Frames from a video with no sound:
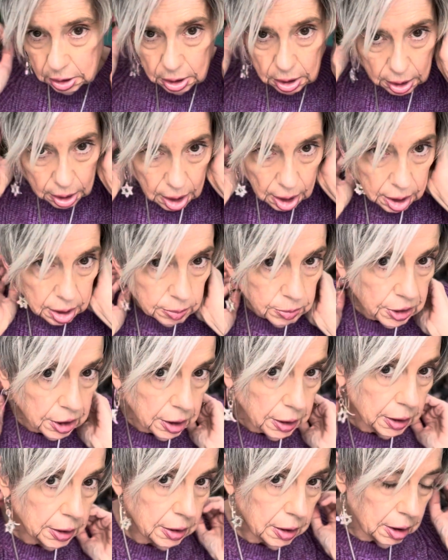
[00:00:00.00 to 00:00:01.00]
kind of
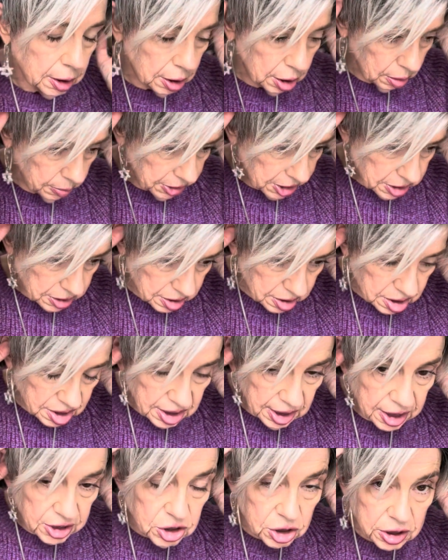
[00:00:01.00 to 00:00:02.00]
behind the ear, because this
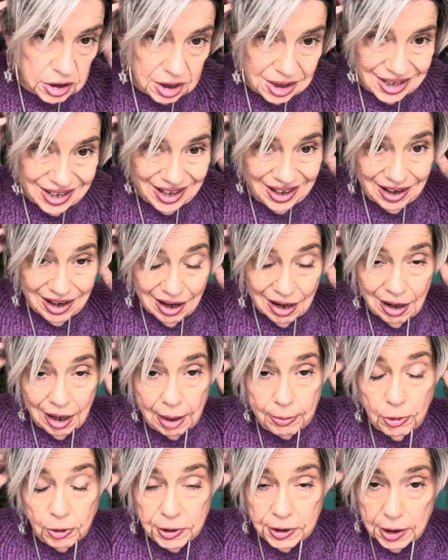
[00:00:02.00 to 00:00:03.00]
actually,
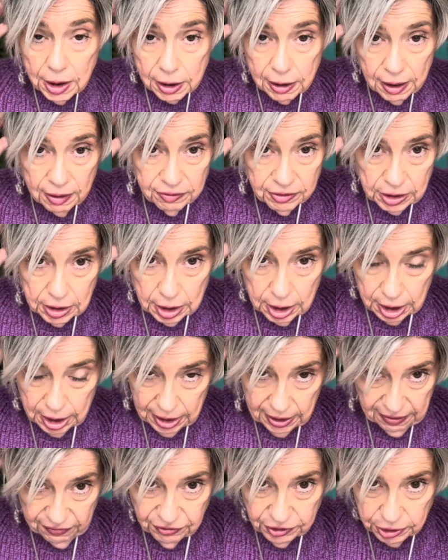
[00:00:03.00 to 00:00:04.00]
I'm only
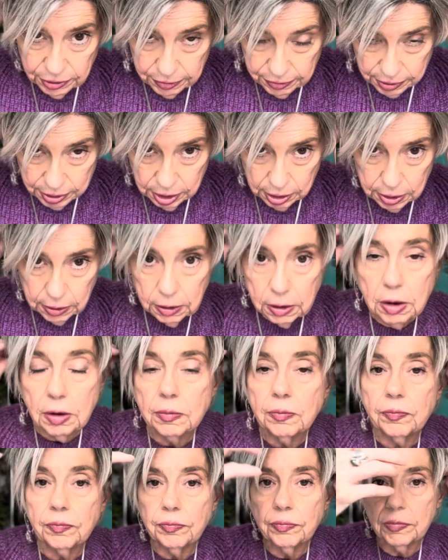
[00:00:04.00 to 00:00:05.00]
11.5 ear to ear
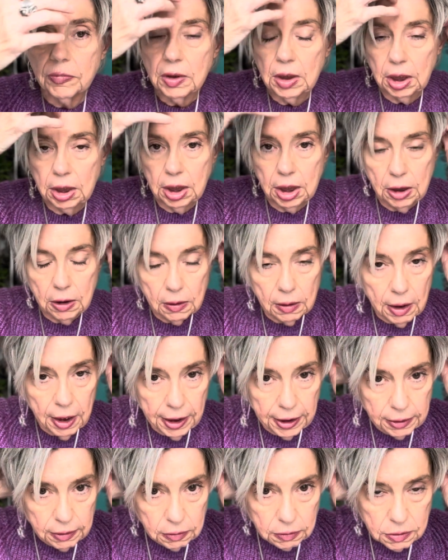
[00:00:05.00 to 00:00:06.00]
and
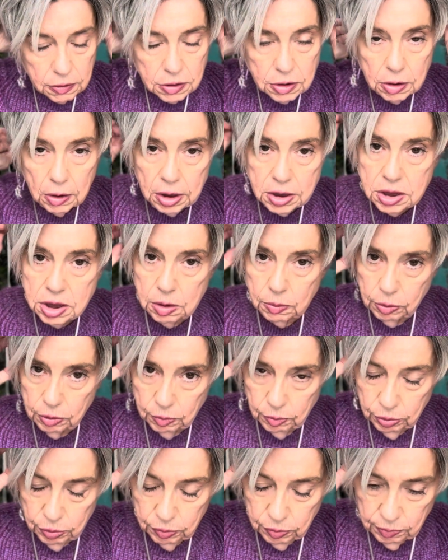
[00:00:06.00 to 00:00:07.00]
hairline to occipital
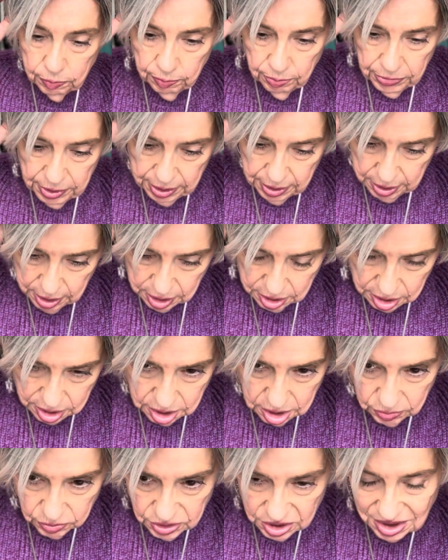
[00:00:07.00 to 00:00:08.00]
bone.
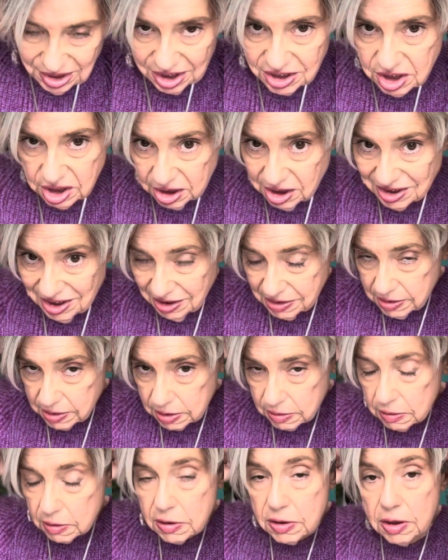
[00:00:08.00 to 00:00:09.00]
So this actually
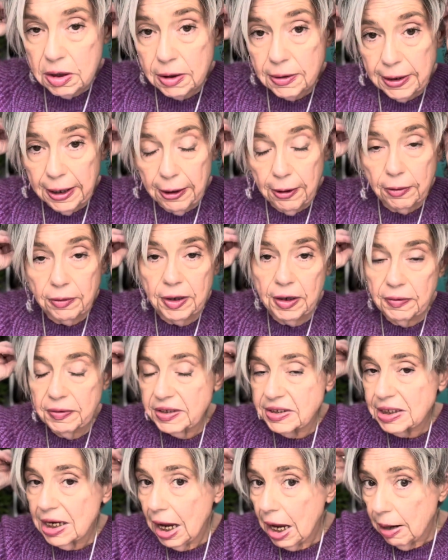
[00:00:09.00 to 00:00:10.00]
does sit down on the
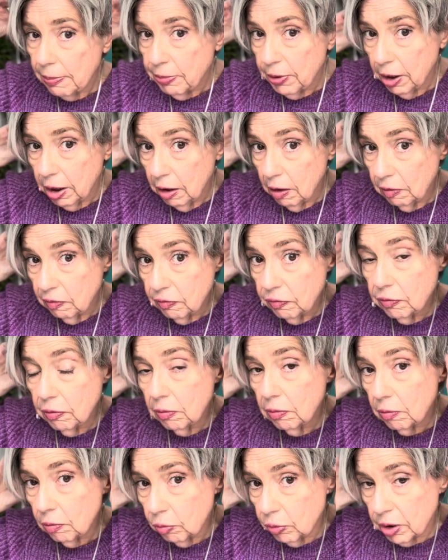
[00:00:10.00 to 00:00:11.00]
top of
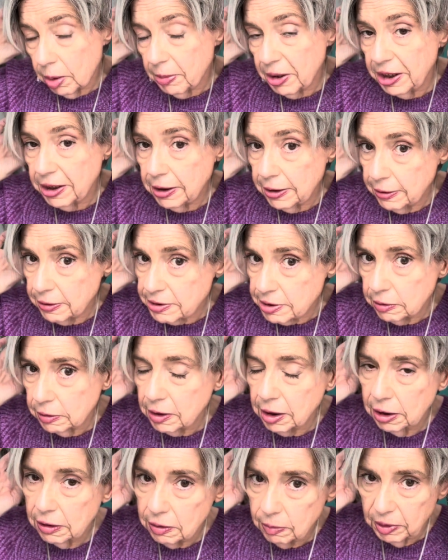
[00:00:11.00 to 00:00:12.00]
where my ears hook
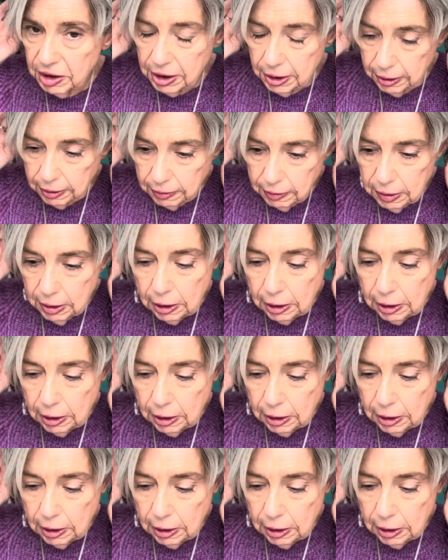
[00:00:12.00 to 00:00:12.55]
onto my head.